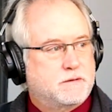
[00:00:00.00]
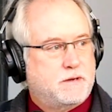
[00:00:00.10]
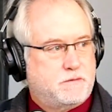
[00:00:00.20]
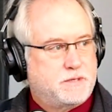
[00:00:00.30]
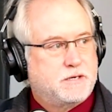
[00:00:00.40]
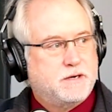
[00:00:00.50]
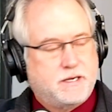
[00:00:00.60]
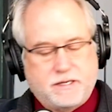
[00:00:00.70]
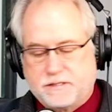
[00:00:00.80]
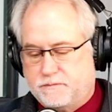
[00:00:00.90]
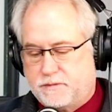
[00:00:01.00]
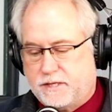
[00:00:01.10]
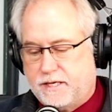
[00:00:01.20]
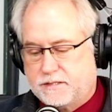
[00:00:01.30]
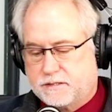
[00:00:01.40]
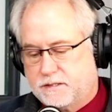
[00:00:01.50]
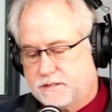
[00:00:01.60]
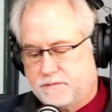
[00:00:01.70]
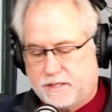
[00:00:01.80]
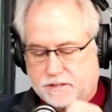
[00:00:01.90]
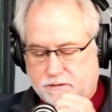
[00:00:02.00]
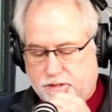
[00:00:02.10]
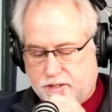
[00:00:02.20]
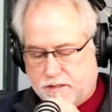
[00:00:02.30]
That would be great. Get some plans, get some things going.